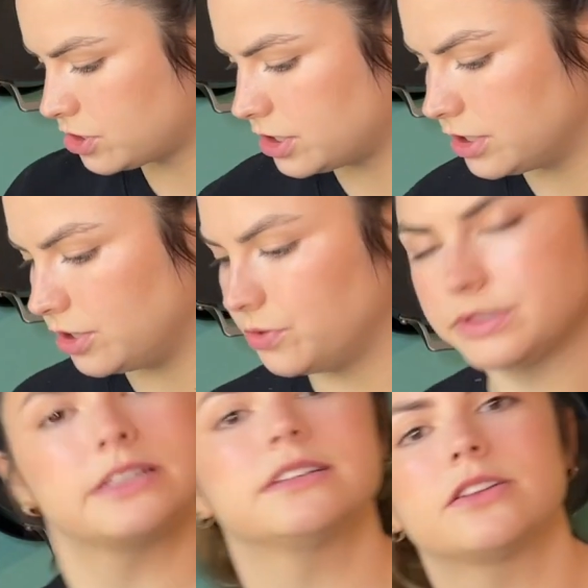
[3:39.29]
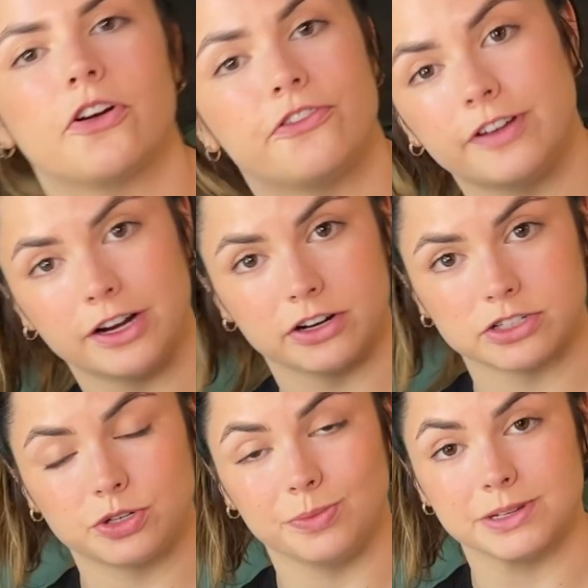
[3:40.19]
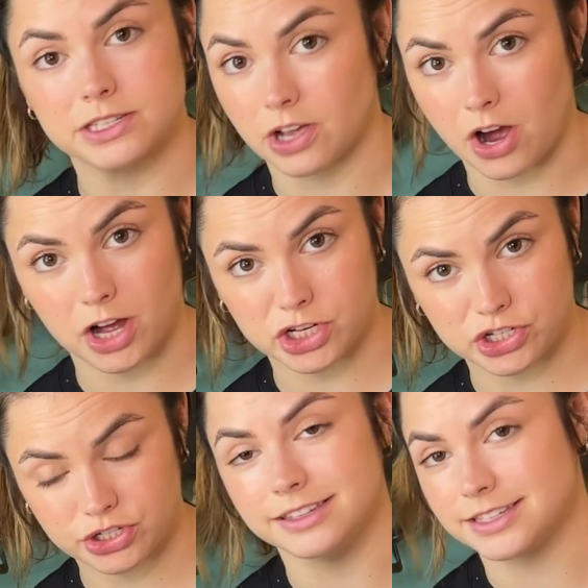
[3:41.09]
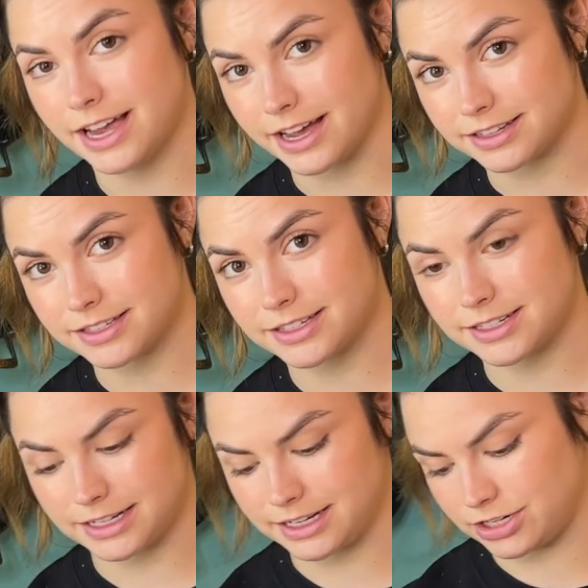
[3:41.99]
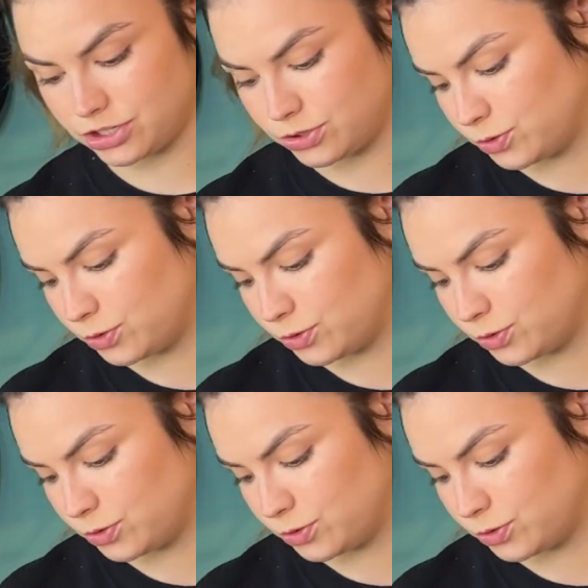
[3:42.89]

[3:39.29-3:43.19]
she uses her fingers to massage the zest into